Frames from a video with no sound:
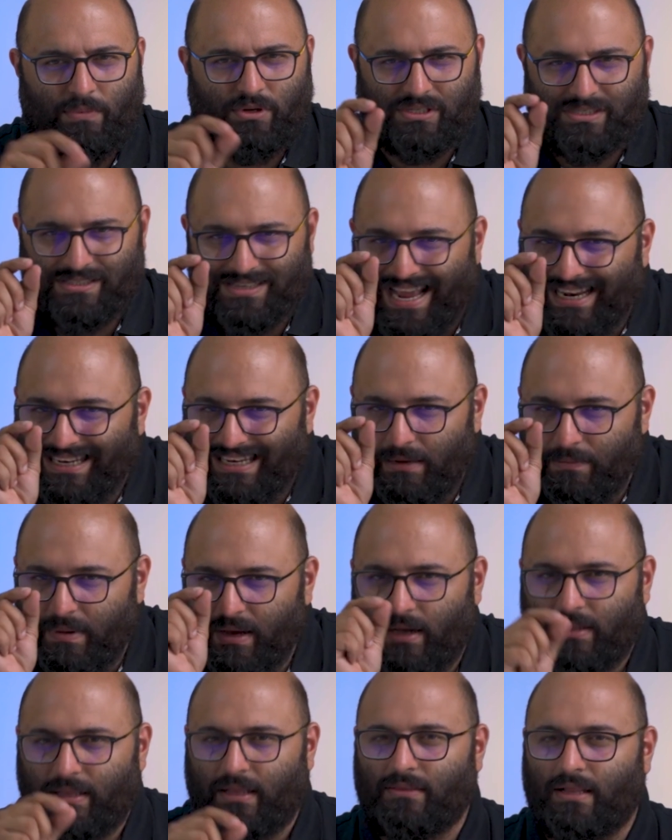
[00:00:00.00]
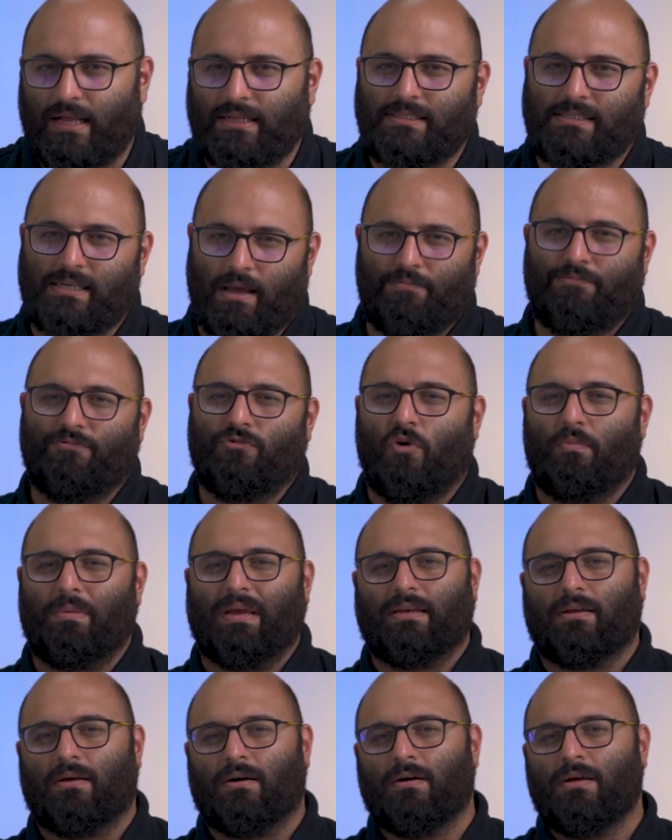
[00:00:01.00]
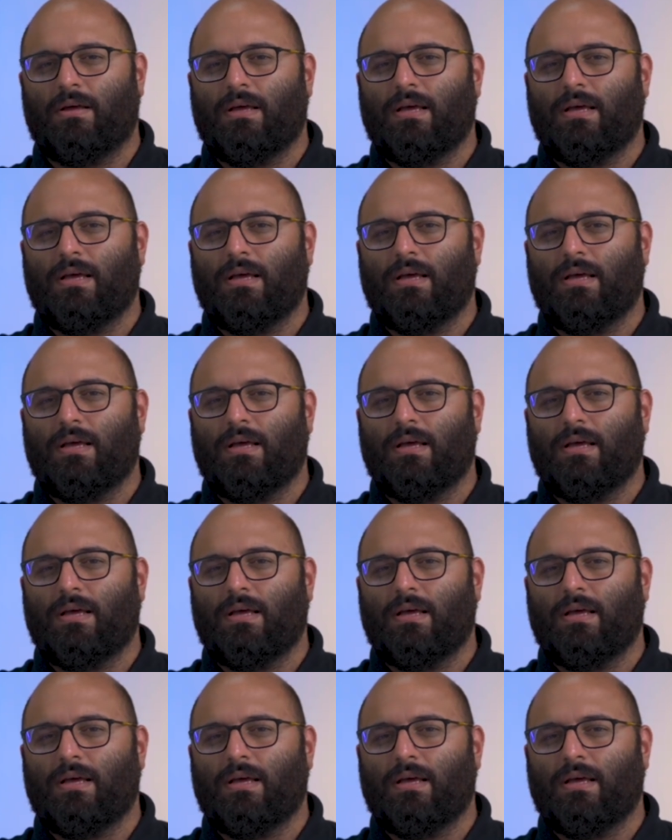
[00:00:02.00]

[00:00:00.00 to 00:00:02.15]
which is slightly bigger than that sub 4 meter